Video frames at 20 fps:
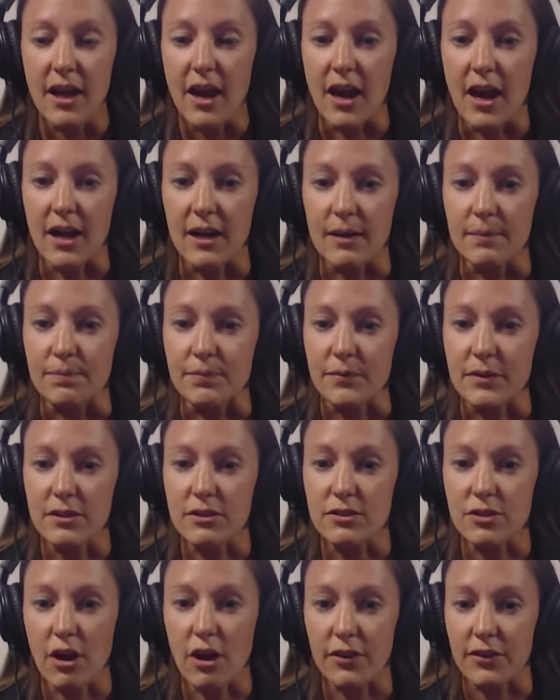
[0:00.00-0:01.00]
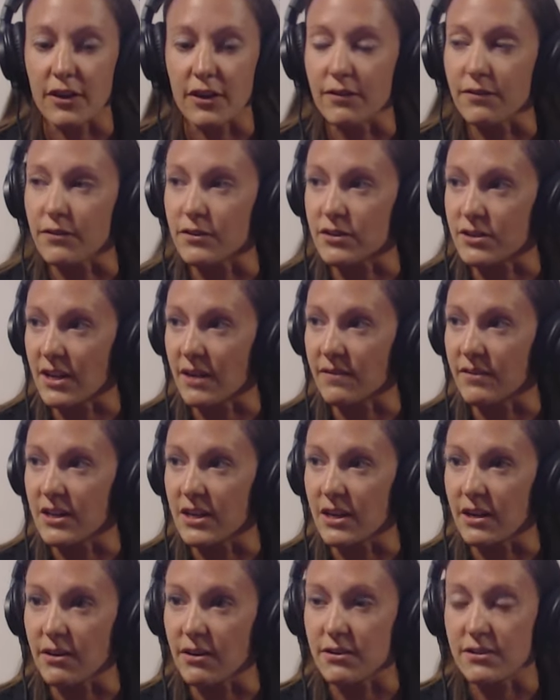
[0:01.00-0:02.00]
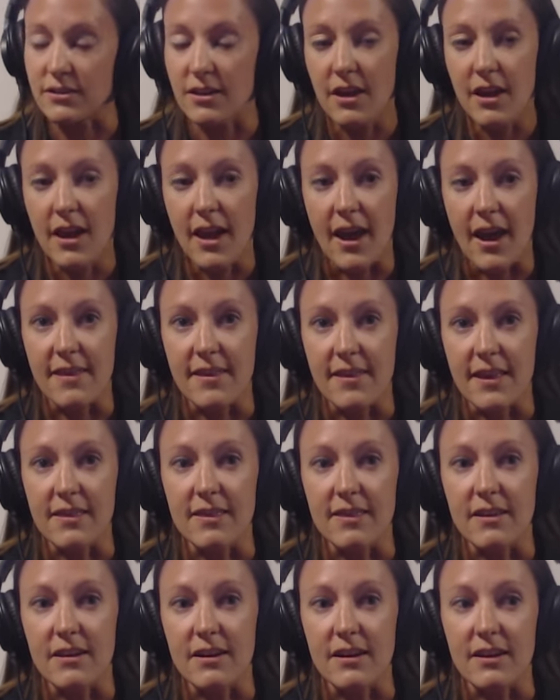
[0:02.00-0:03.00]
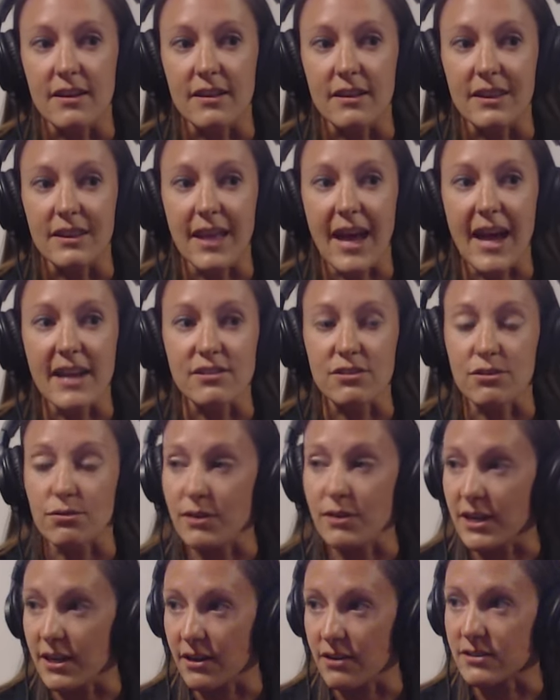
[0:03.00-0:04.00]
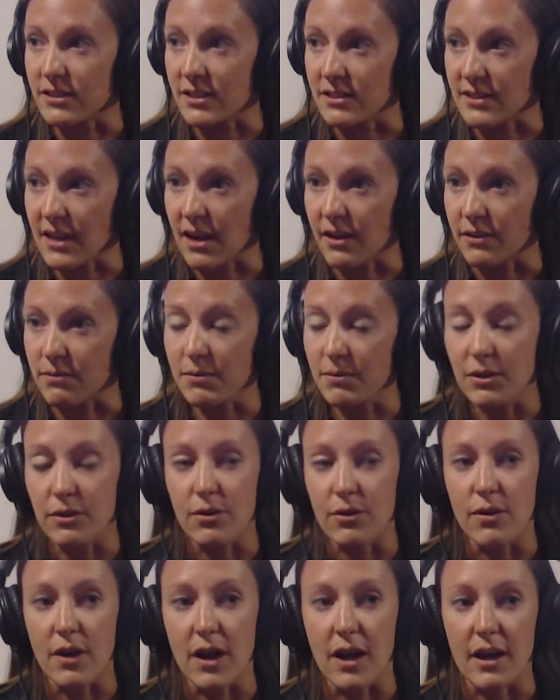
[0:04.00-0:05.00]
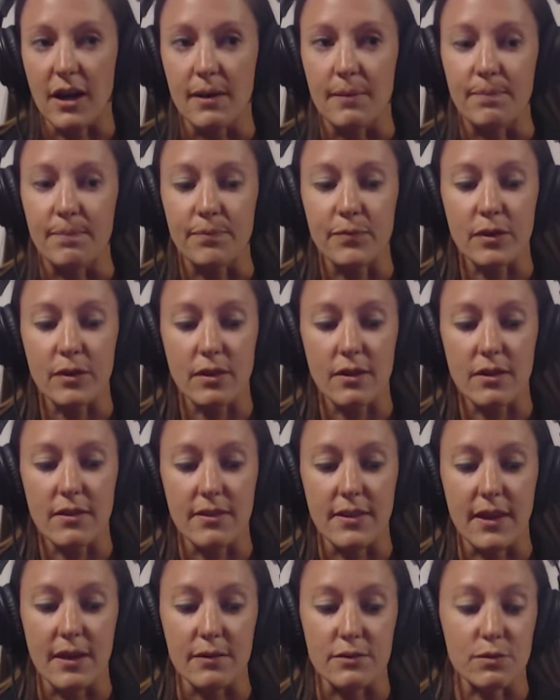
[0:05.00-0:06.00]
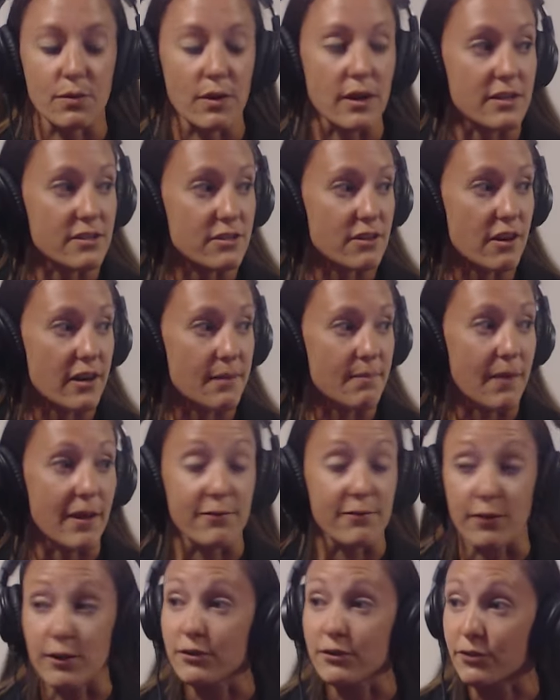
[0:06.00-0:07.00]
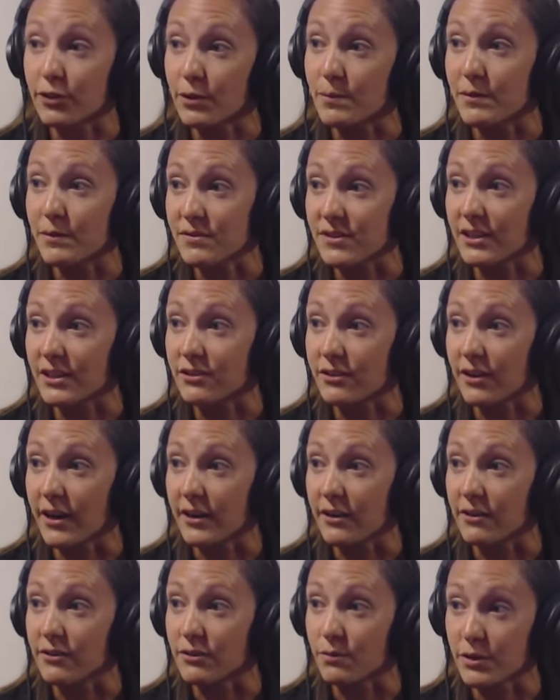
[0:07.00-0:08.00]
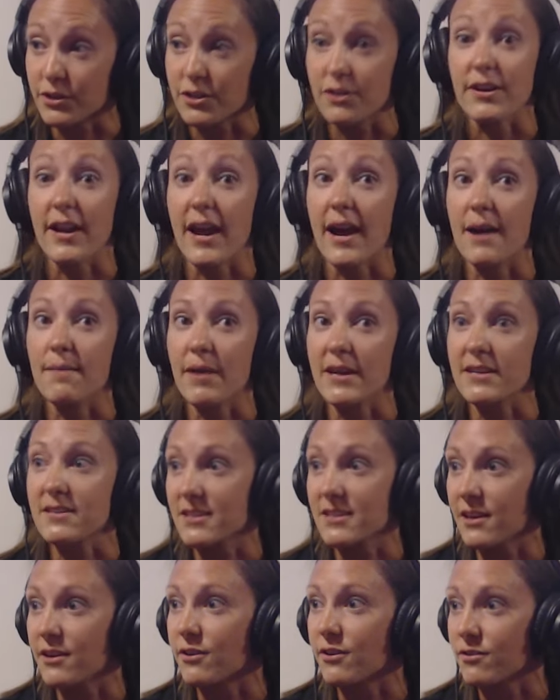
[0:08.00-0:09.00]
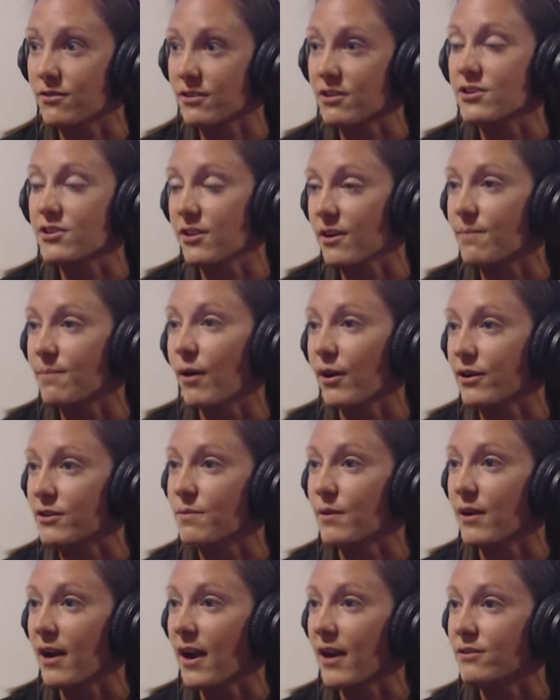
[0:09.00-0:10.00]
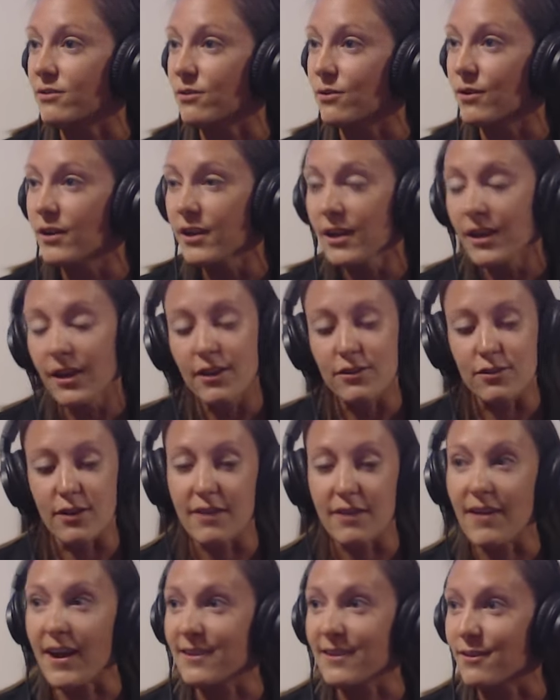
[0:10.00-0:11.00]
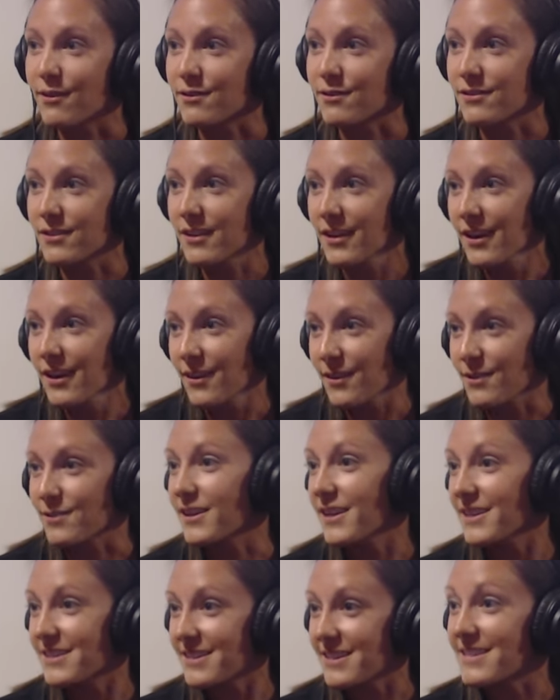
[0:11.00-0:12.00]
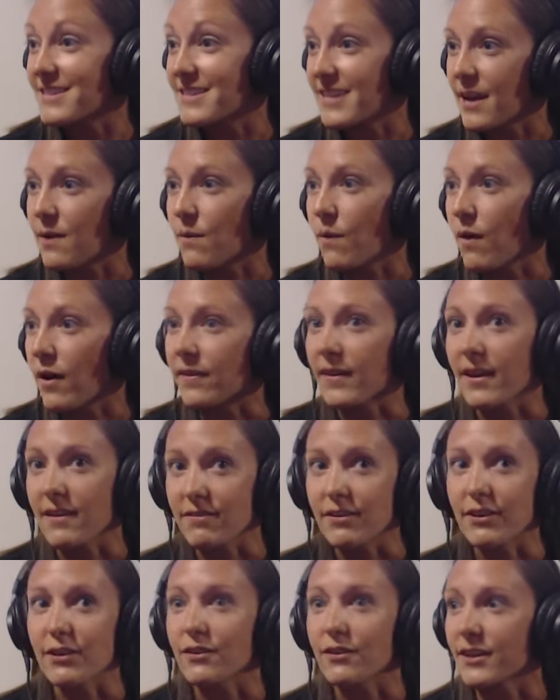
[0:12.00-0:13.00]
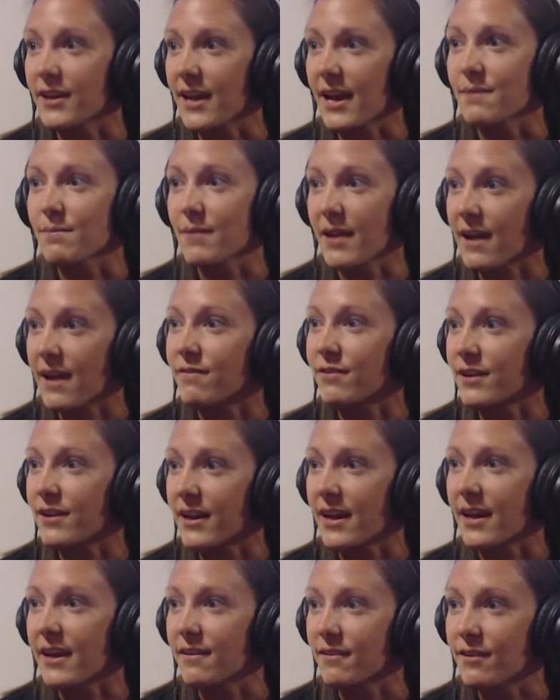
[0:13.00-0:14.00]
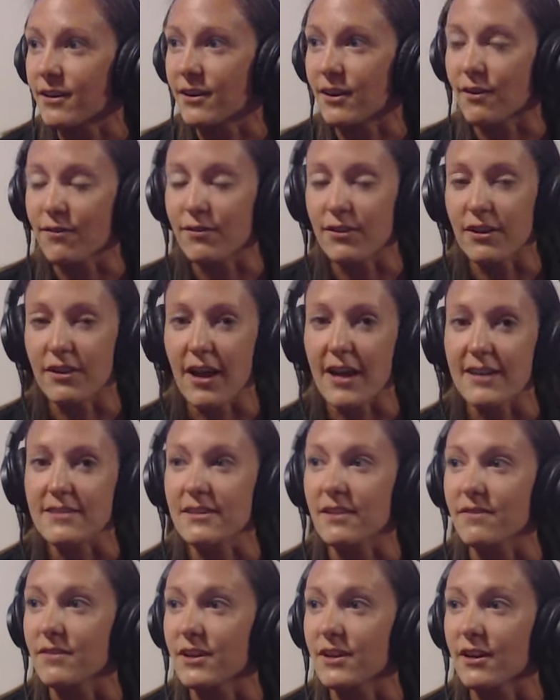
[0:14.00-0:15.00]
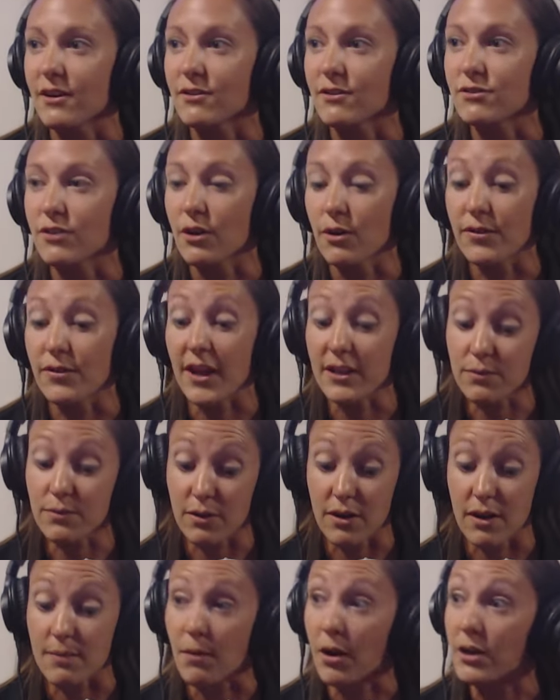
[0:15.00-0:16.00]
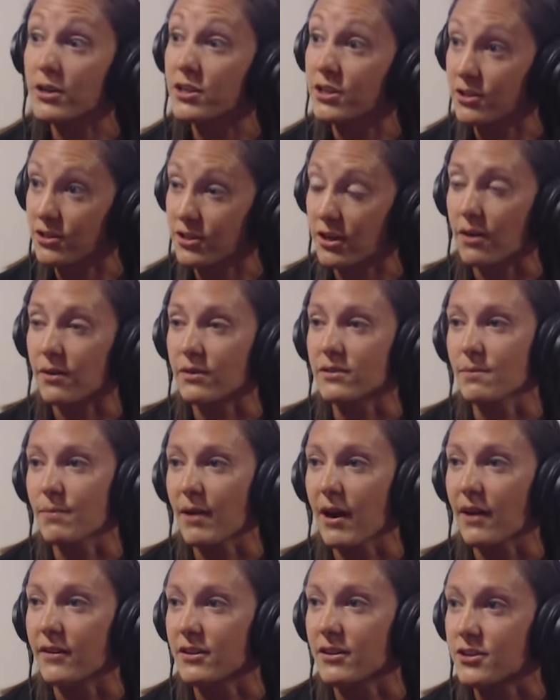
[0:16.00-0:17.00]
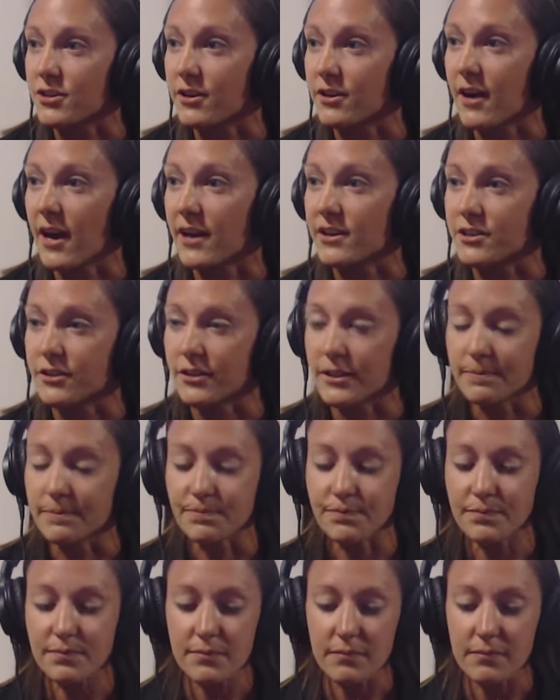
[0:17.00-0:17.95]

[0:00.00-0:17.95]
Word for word: Um, taught there for seven years, and then the last three years at South Middle. Um, that was where I started my first group of sixth graders, which are now my seniors this year at Martinsburg High School. So I've had those those kids since day one. They've literally had me every day, you know, for the last seven years. So that's what our marching show is about this year, actually.